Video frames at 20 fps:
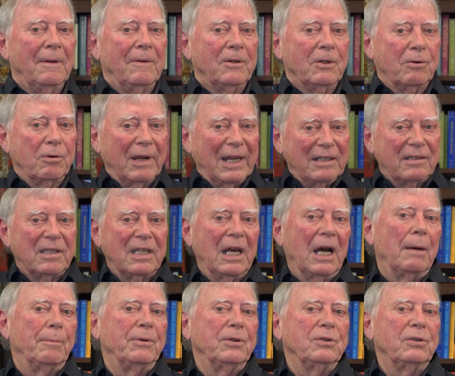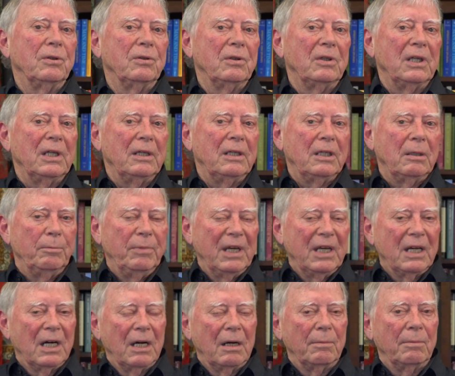creates the opportunity to
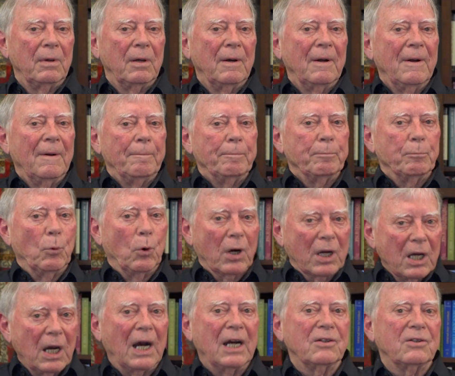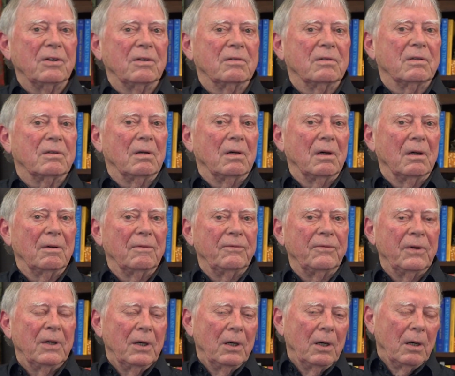become more conscious
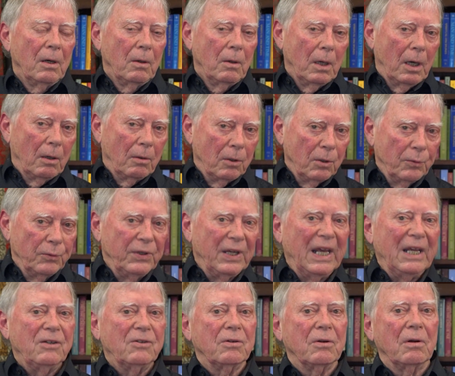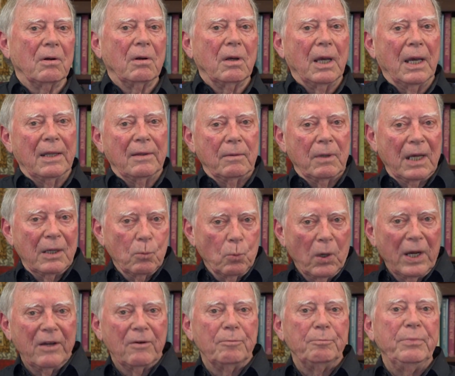of our own nature and
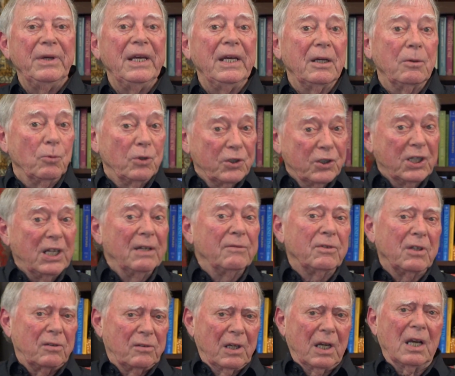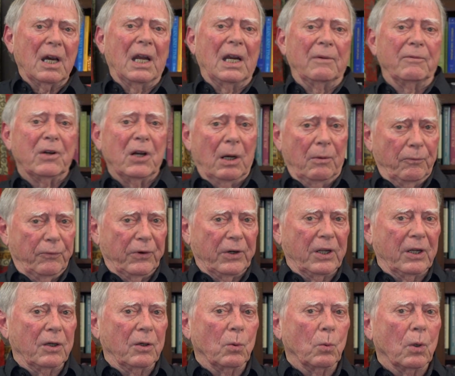way of being, which gives us a kind of comfort
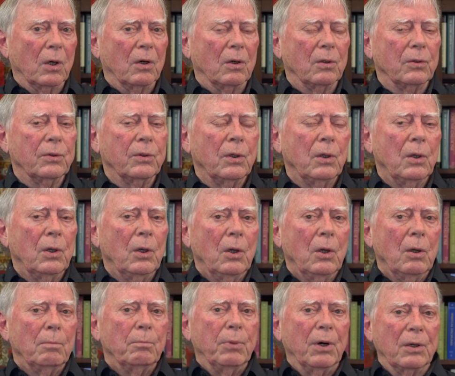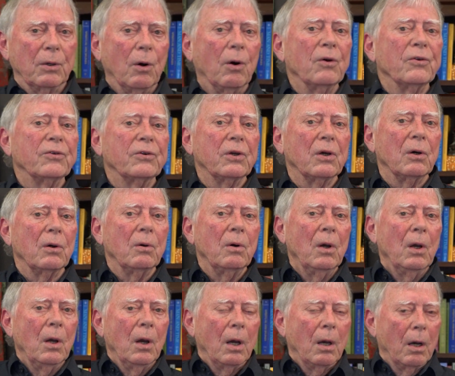in the world, but also
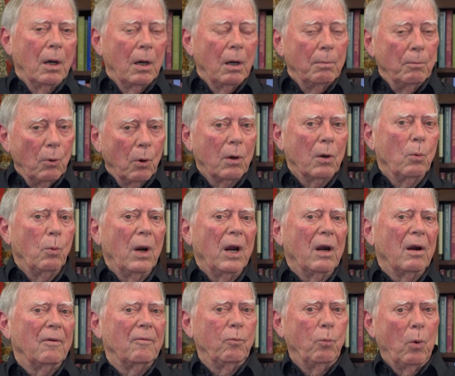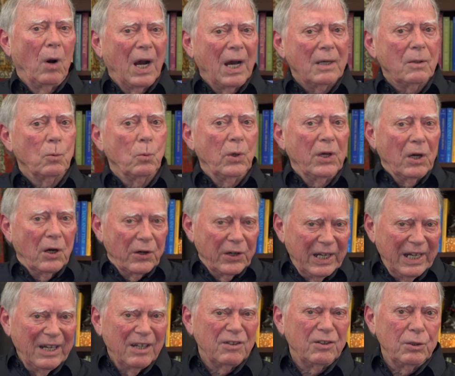more aware of what we are
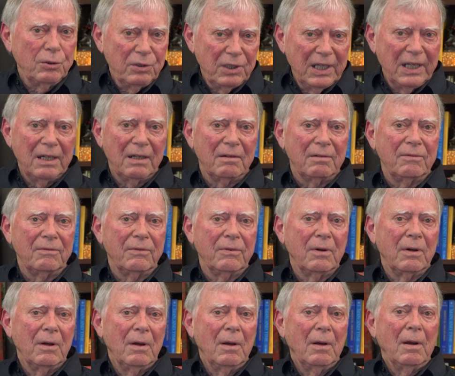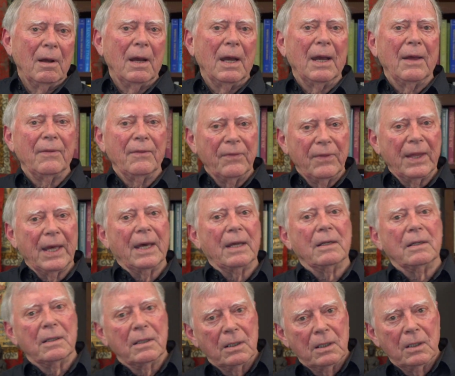here to give and
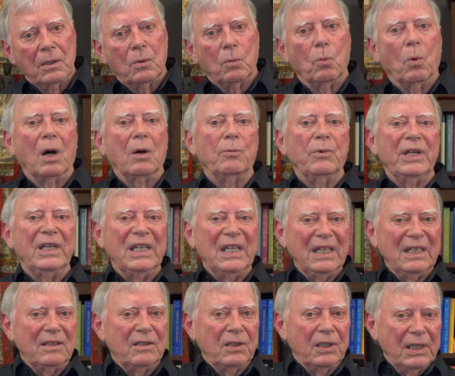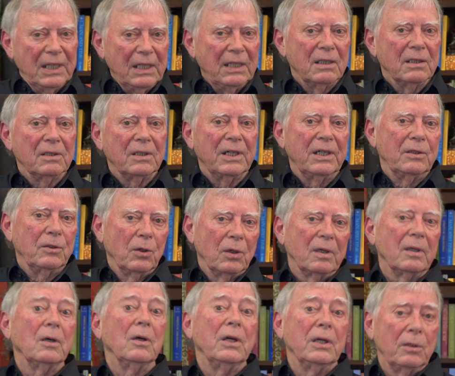then what we need to heal
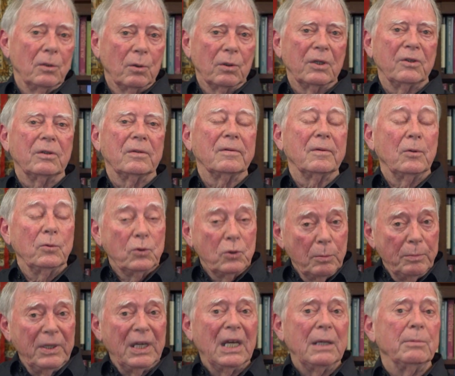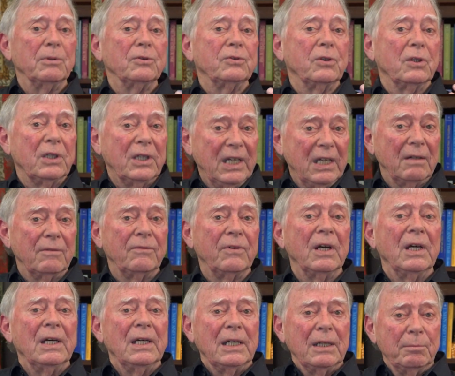in order to be able to give
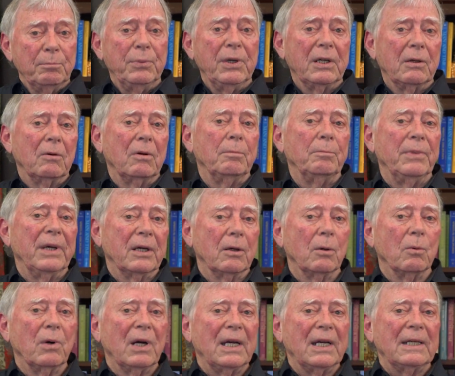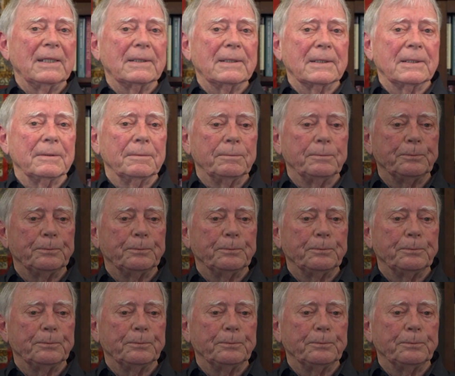in bigger and bigger ways.